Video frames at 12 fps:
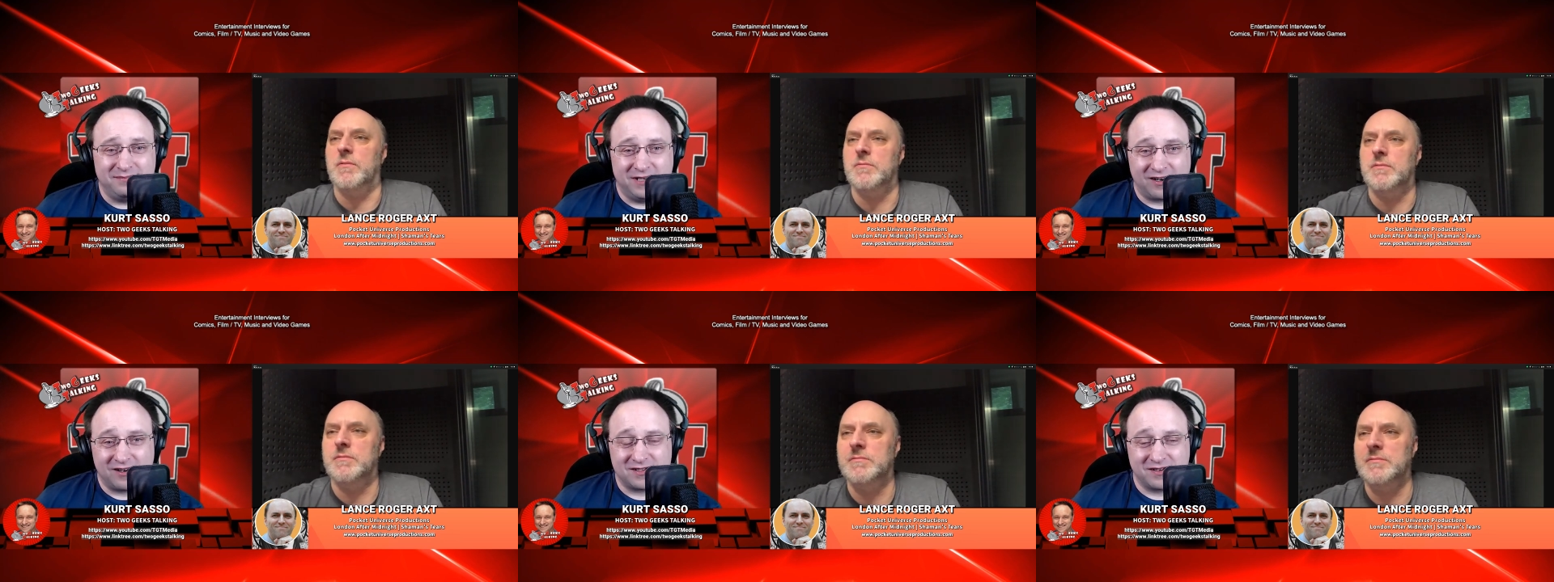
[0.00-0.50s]

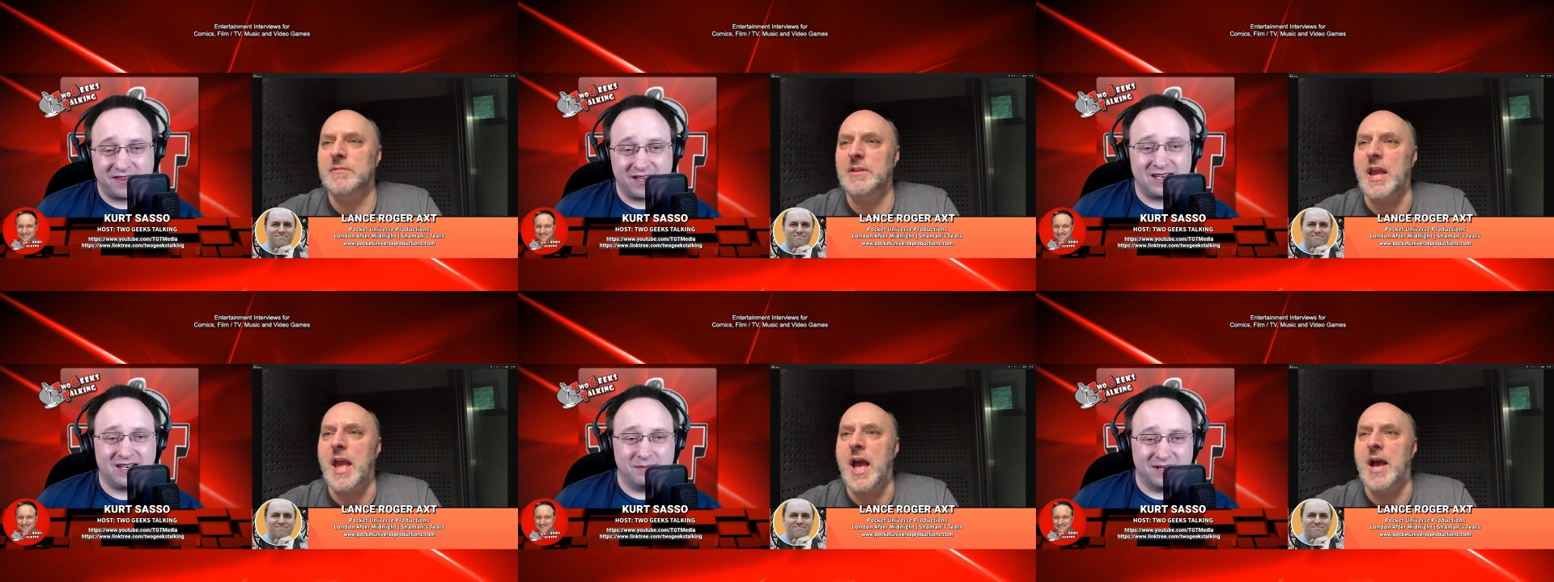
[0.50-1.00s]
Speaker 1: You're also
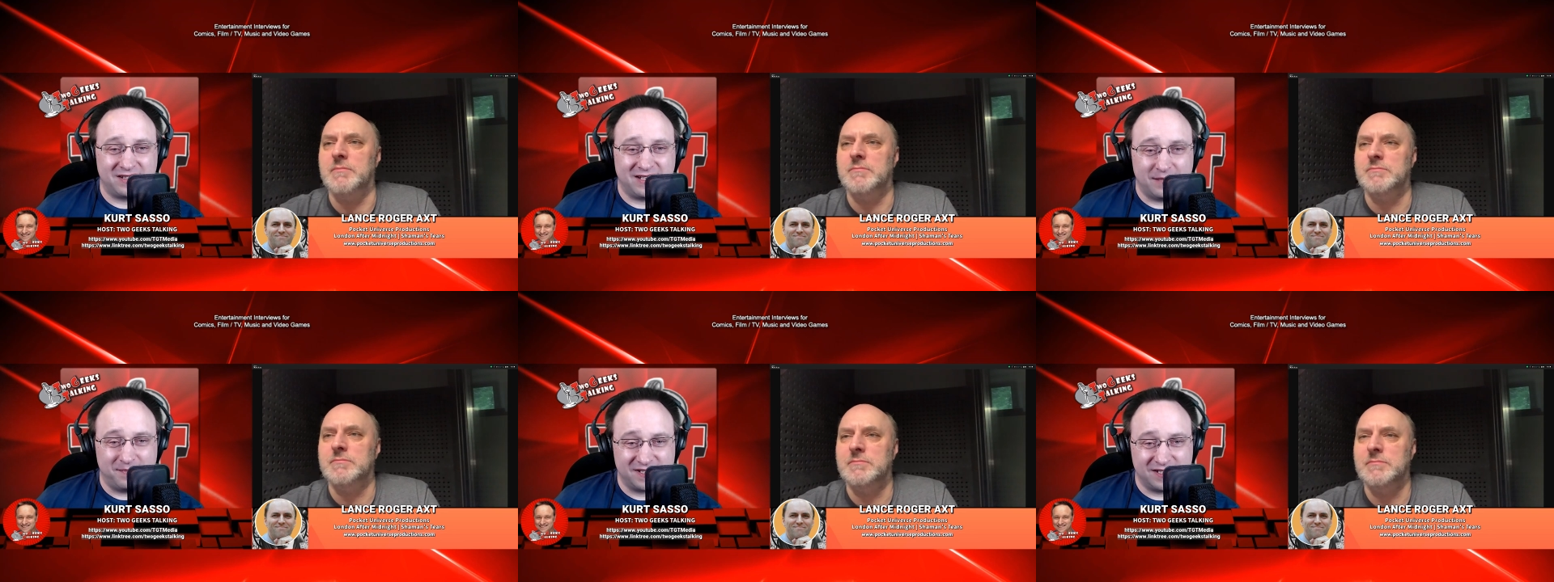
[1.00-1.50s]
thinking about the
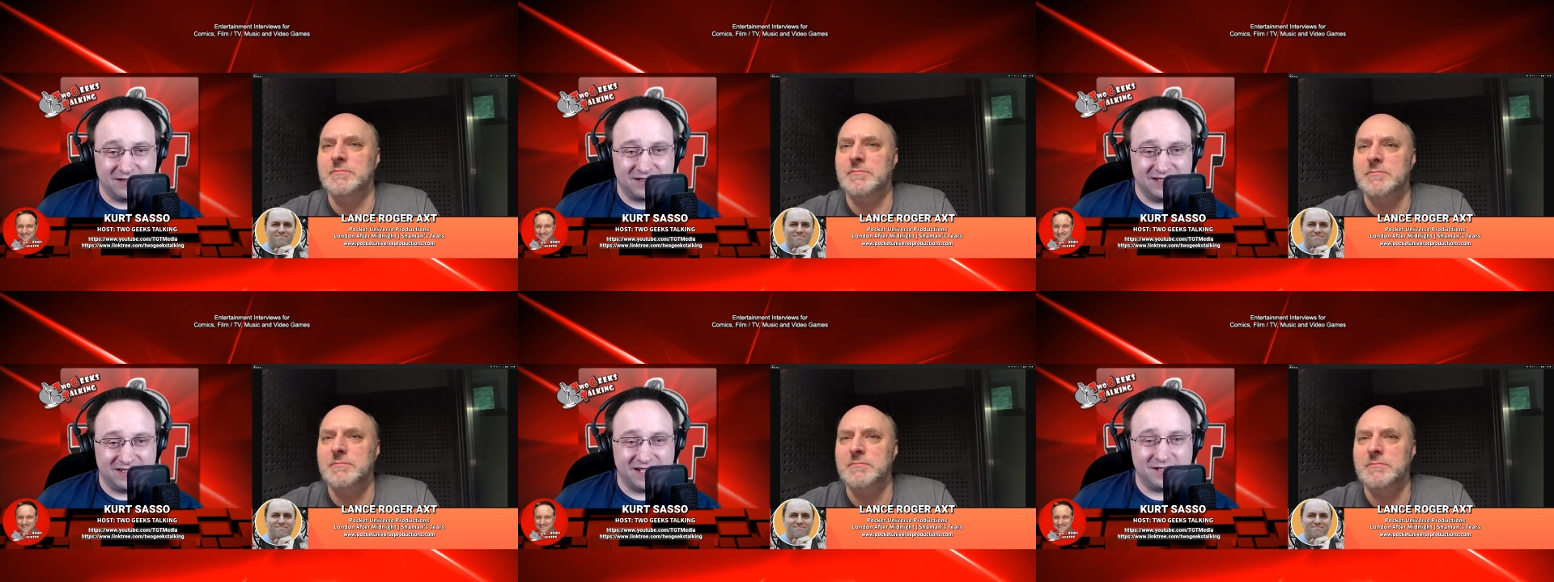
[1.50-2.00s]
episode
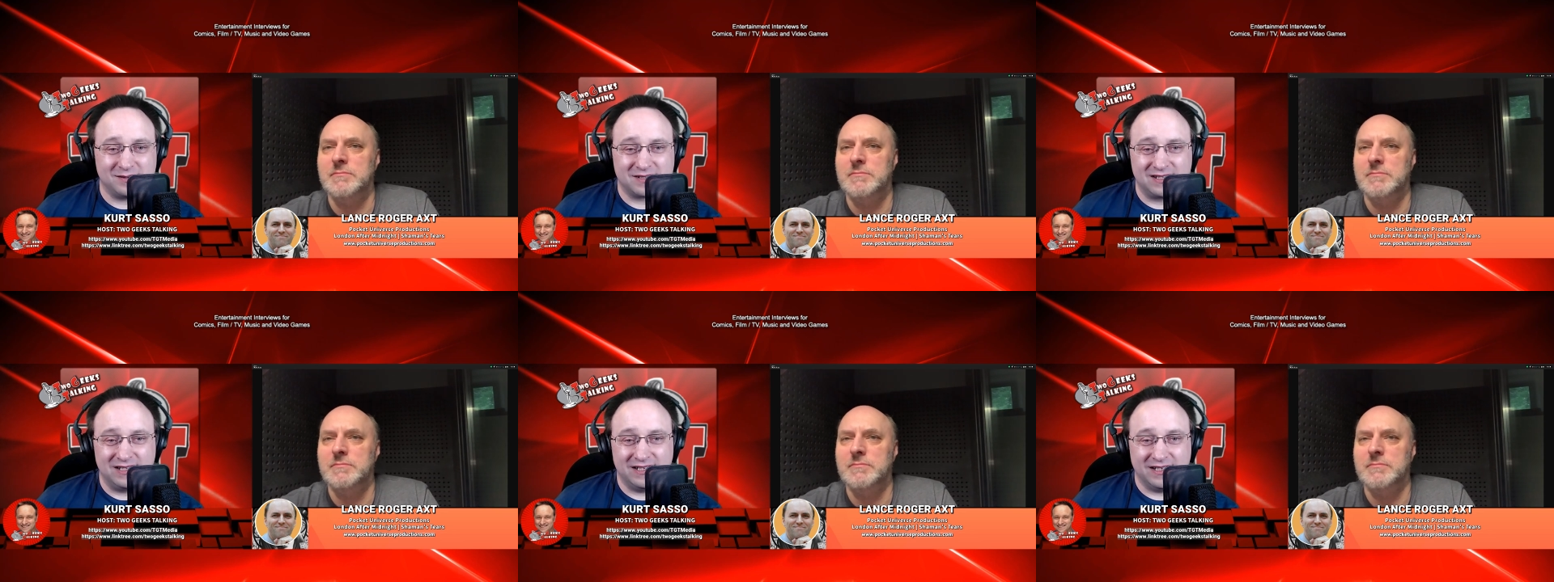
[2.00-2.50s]

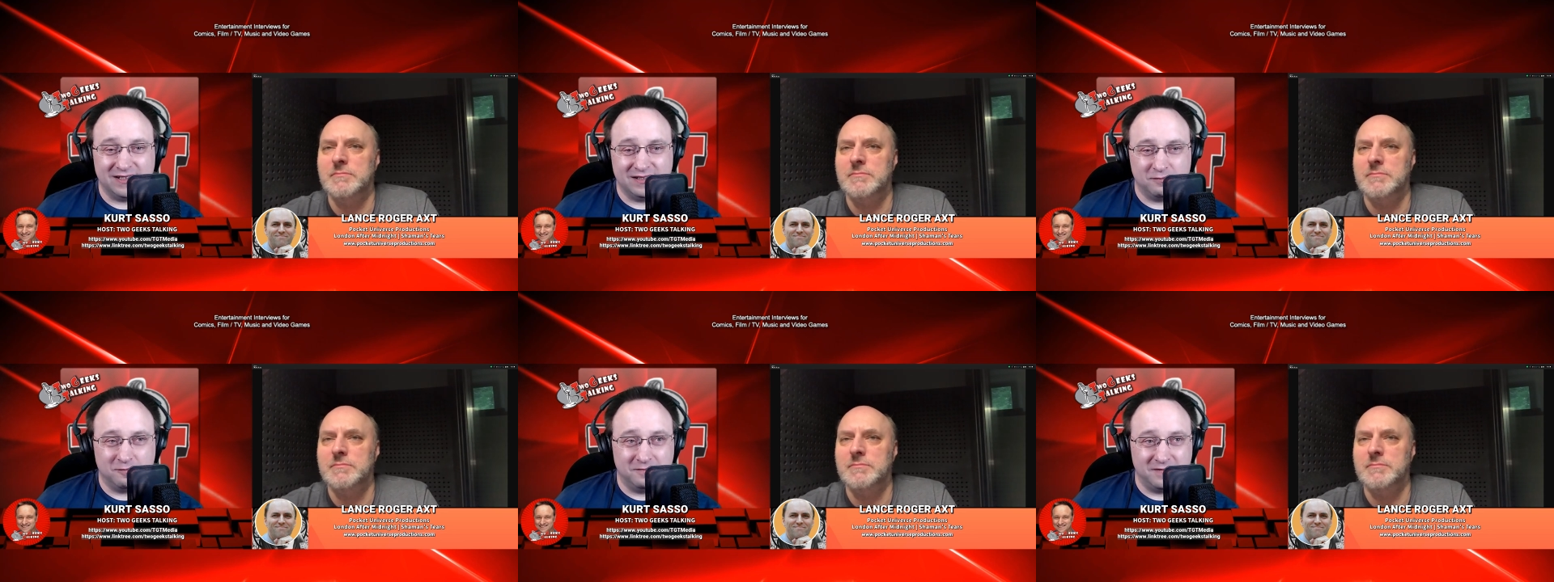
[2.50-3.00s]
continuously
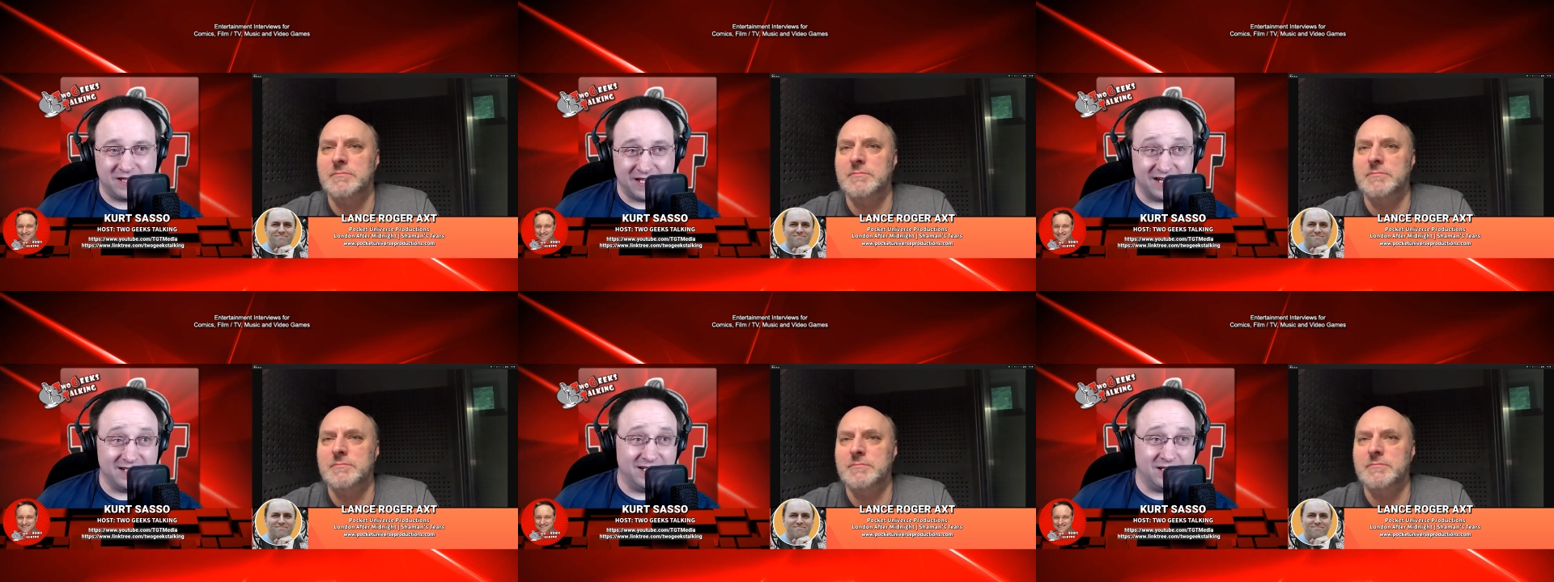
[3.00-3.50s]
and the
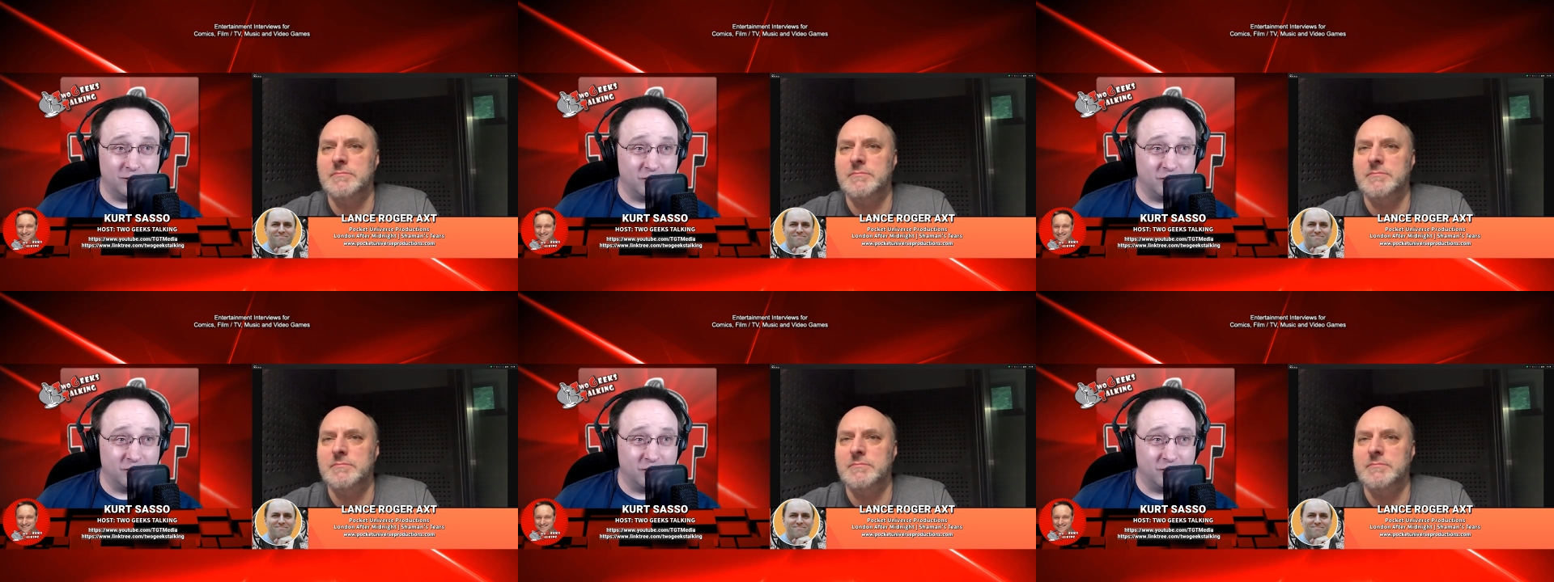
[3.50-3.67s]
ending,